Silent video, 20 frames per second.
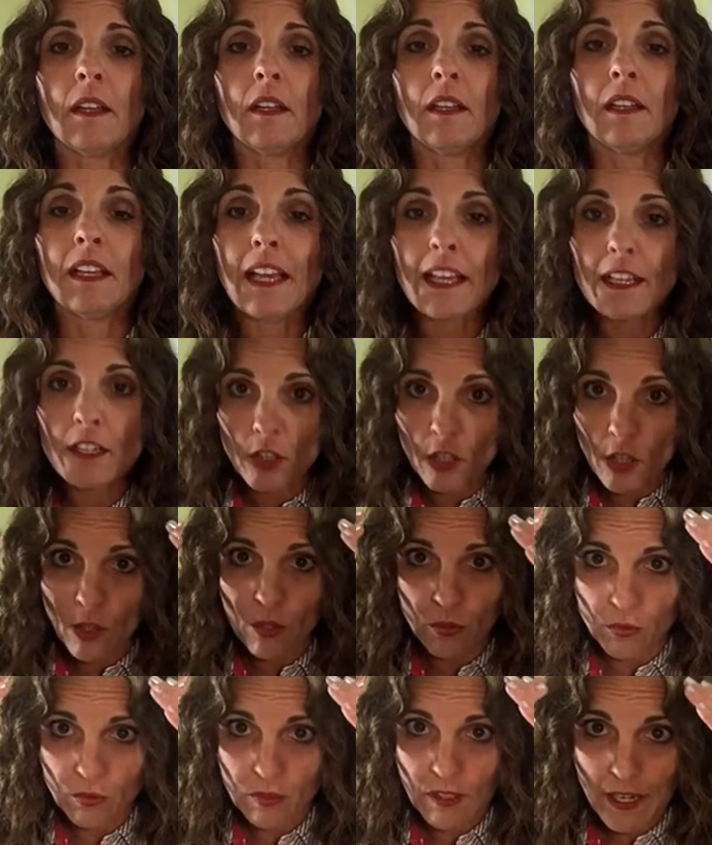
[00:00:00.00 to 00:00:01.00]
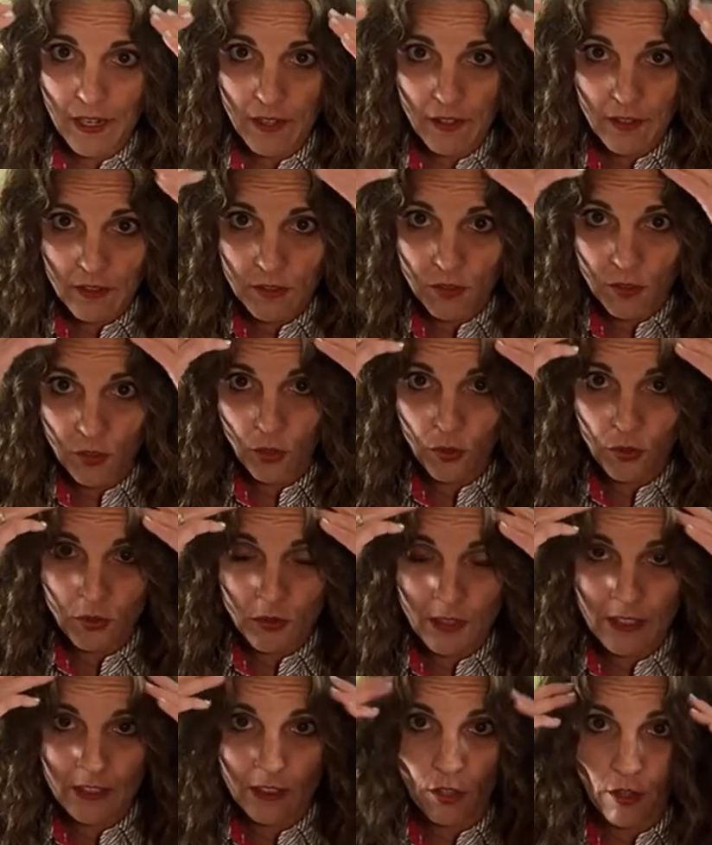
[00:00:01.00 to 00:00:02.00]
Let alone, dye, you know,
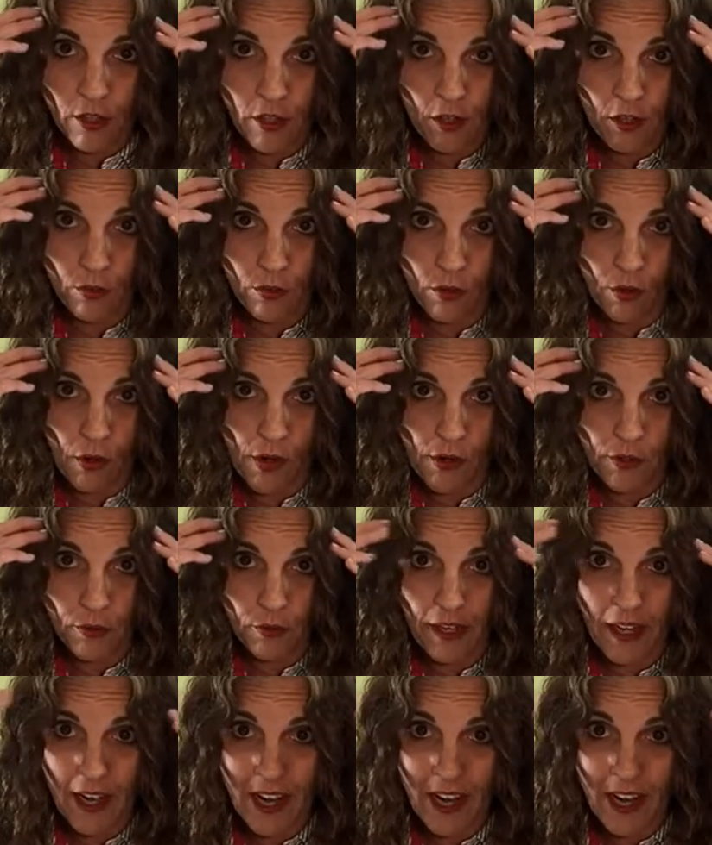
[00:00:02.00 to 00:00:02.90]
let their hair grow out gray.